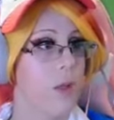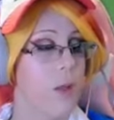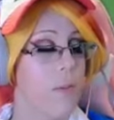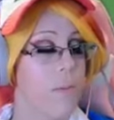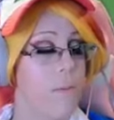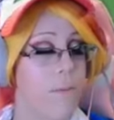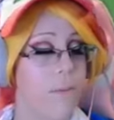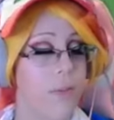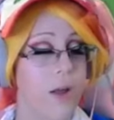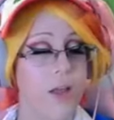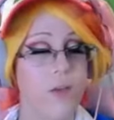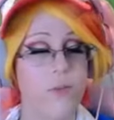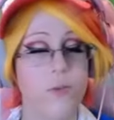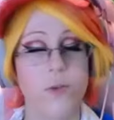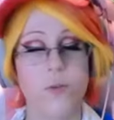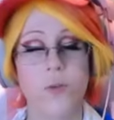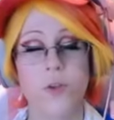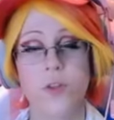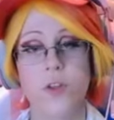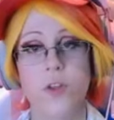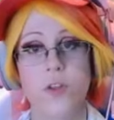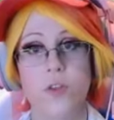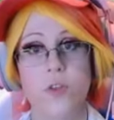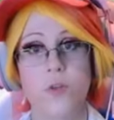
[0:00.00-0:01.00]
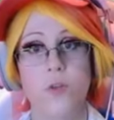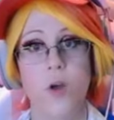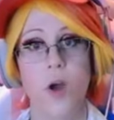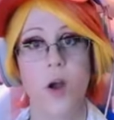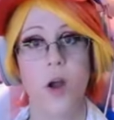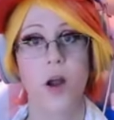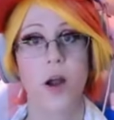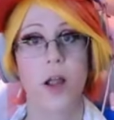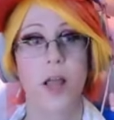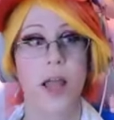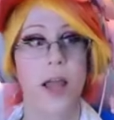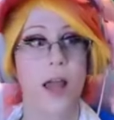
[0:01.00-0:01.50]
my favorite thus
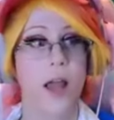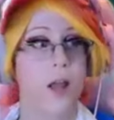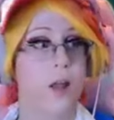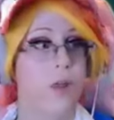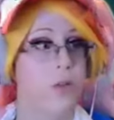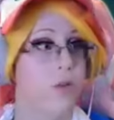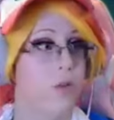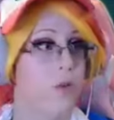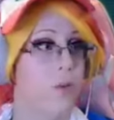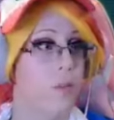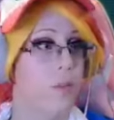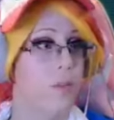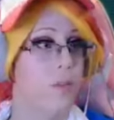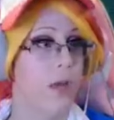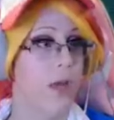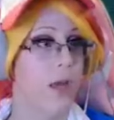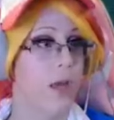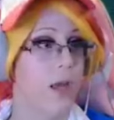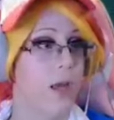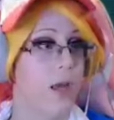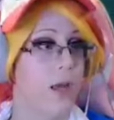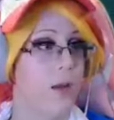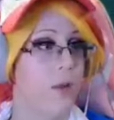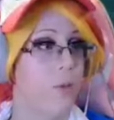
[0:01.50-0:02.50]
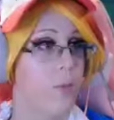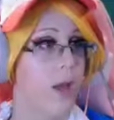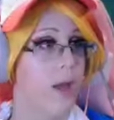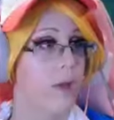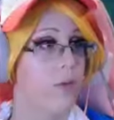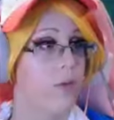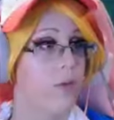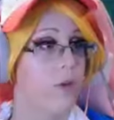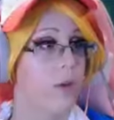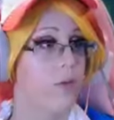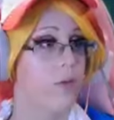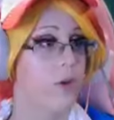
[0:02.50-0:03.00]
far has been, we
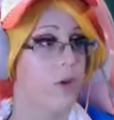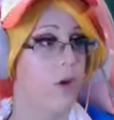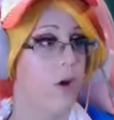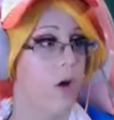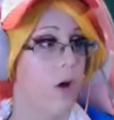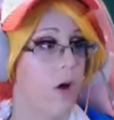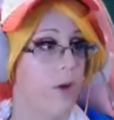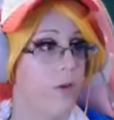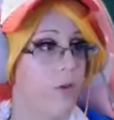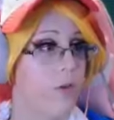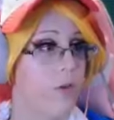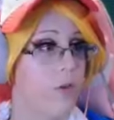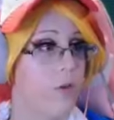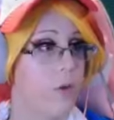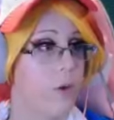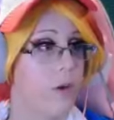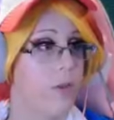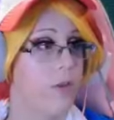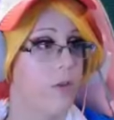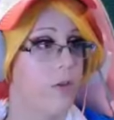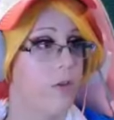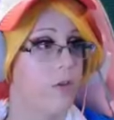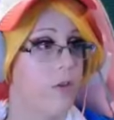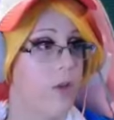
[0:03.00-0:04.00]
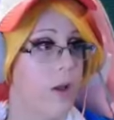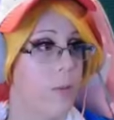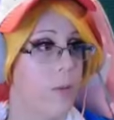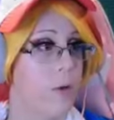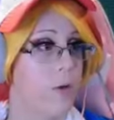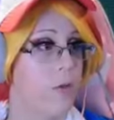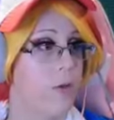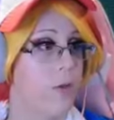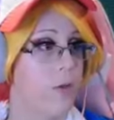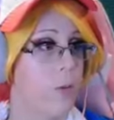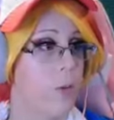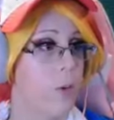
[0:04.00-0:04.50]
actually haven't gone to it this time, I
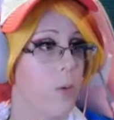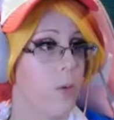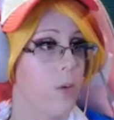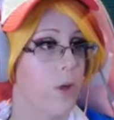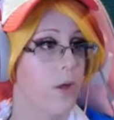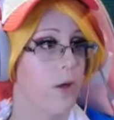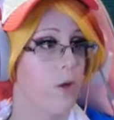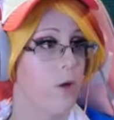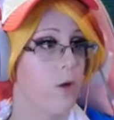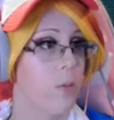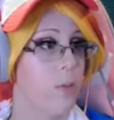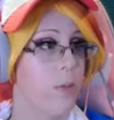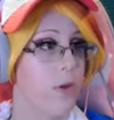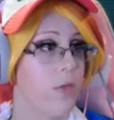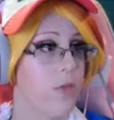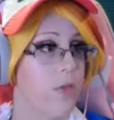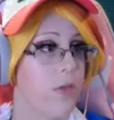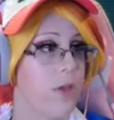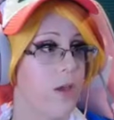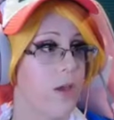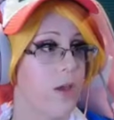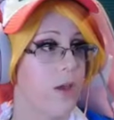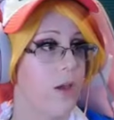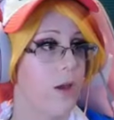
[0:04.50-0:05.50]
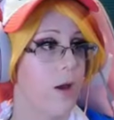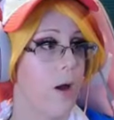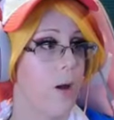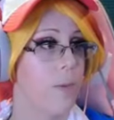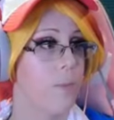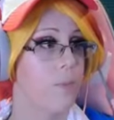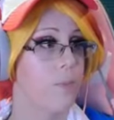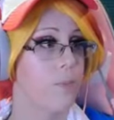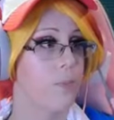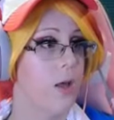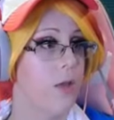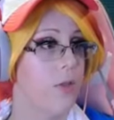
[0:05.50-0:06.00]
don't think we will, but the
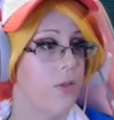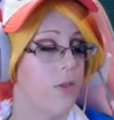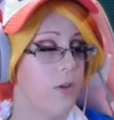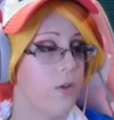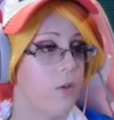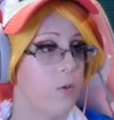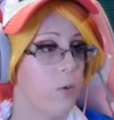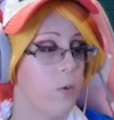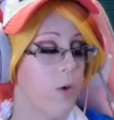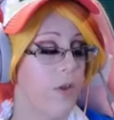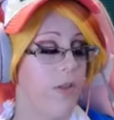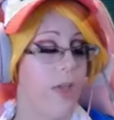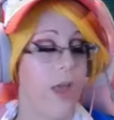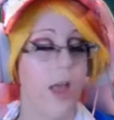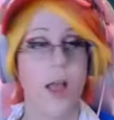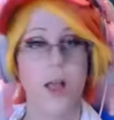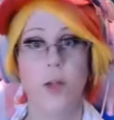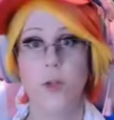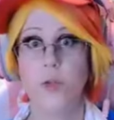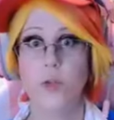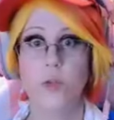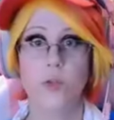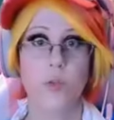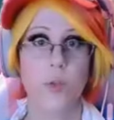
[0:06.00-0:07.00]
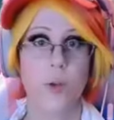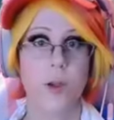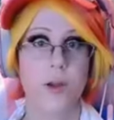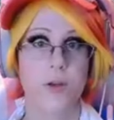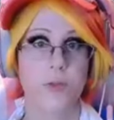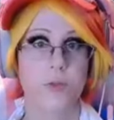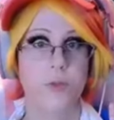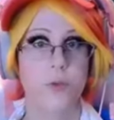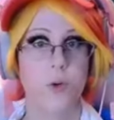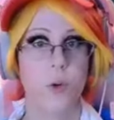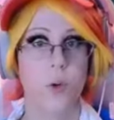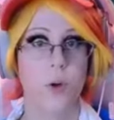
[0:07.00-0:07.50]
um, this one, the Elsewhere
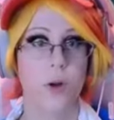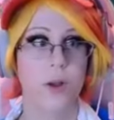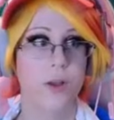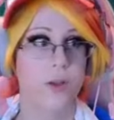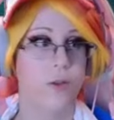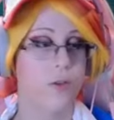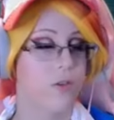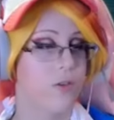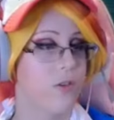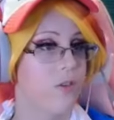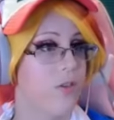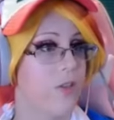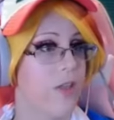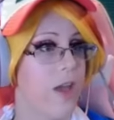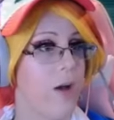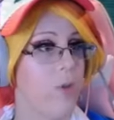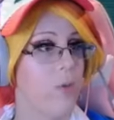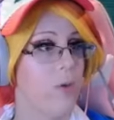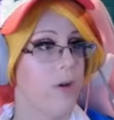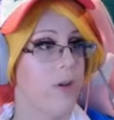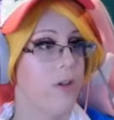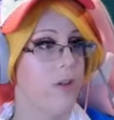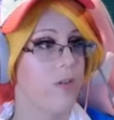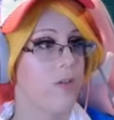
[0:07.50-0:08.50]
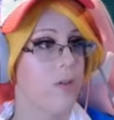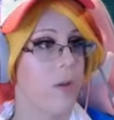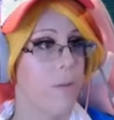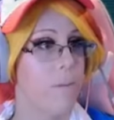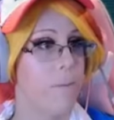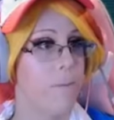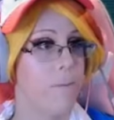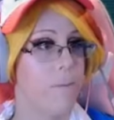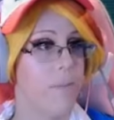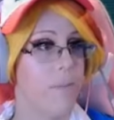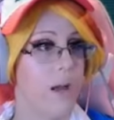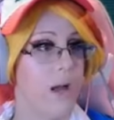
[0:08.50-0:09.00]
Forest, that one is
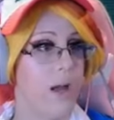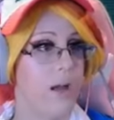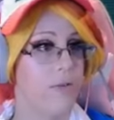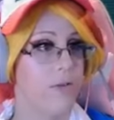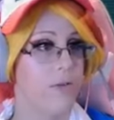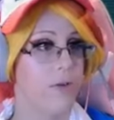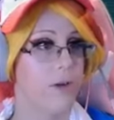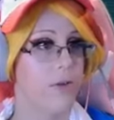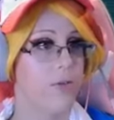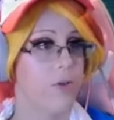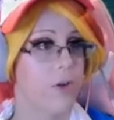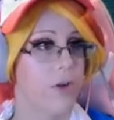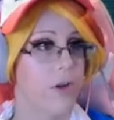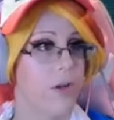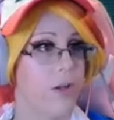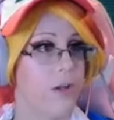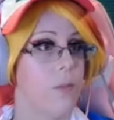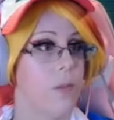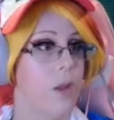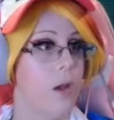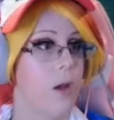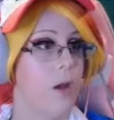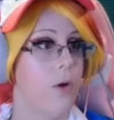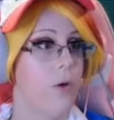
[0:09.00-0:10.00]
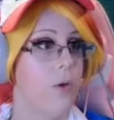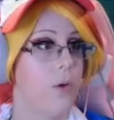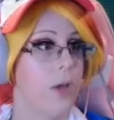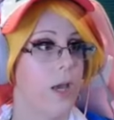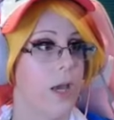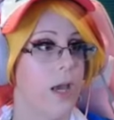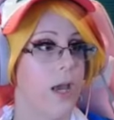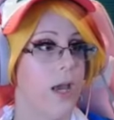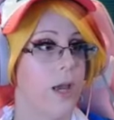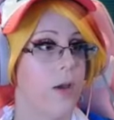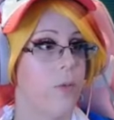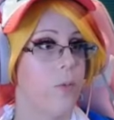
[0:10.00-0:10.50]
my favorite.
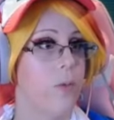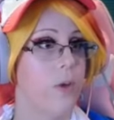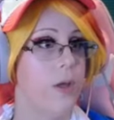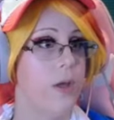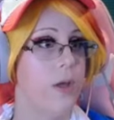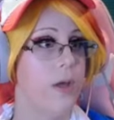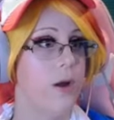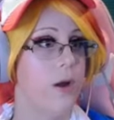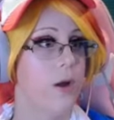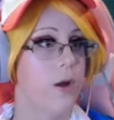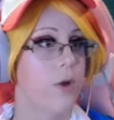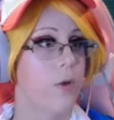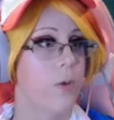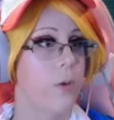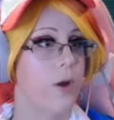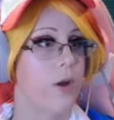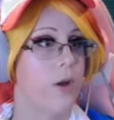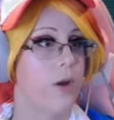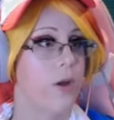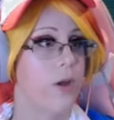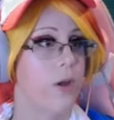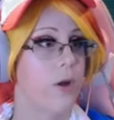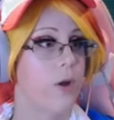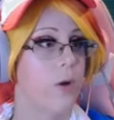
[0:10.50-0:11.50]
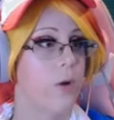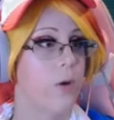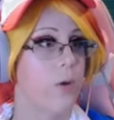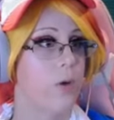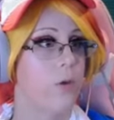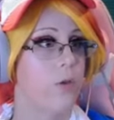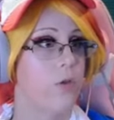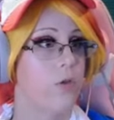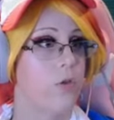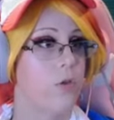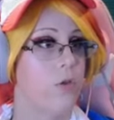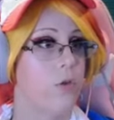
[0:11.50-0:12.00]
Okay, we are going to go
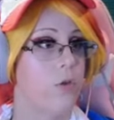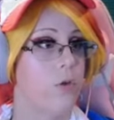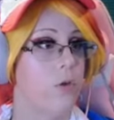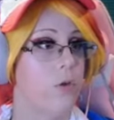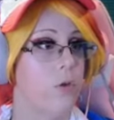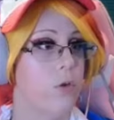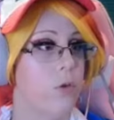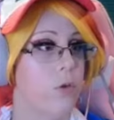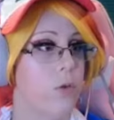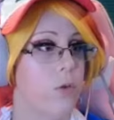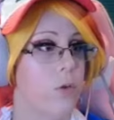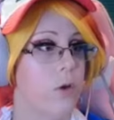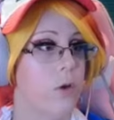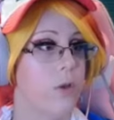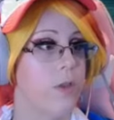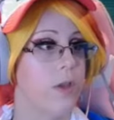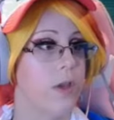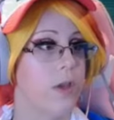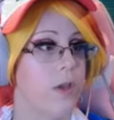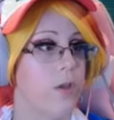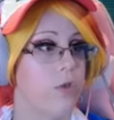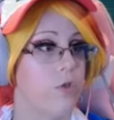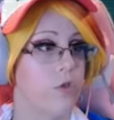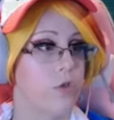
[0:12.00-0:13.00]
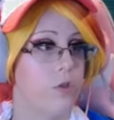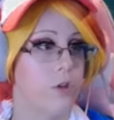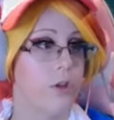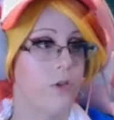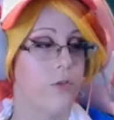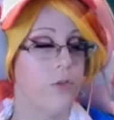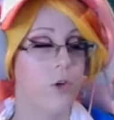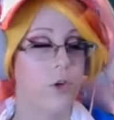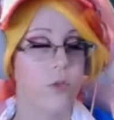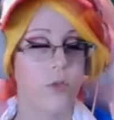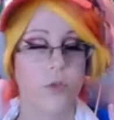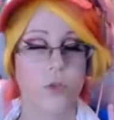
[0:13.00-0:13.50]
to the
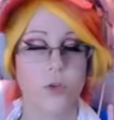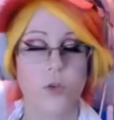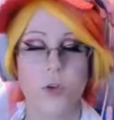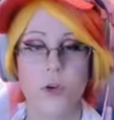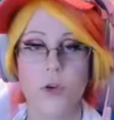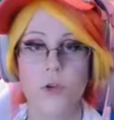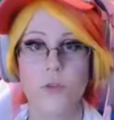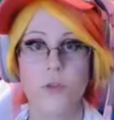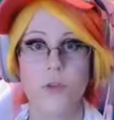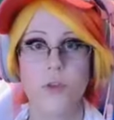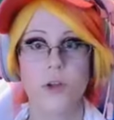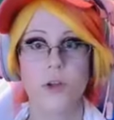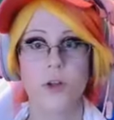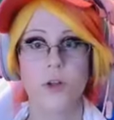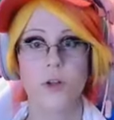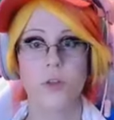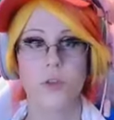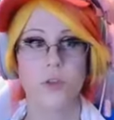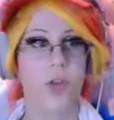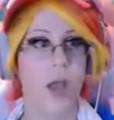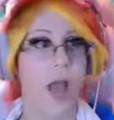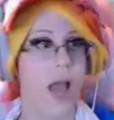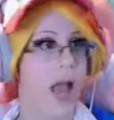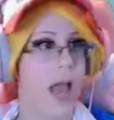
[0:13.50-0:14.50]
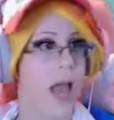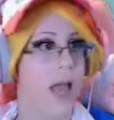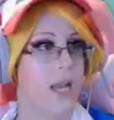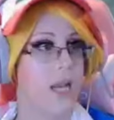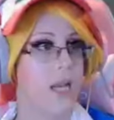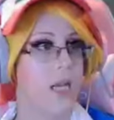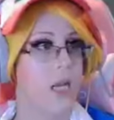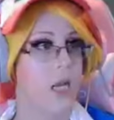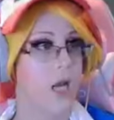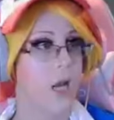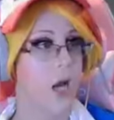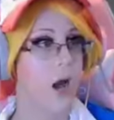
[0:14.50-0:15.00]
Shiver Snowfields at
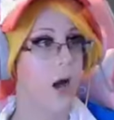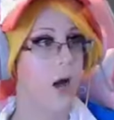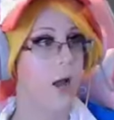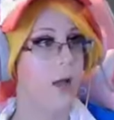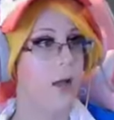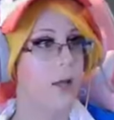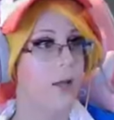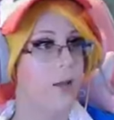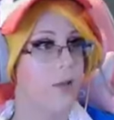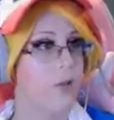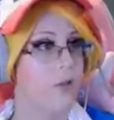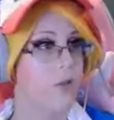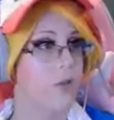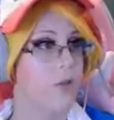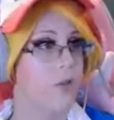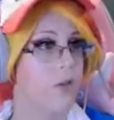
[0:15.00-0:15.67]
hmm. night. Because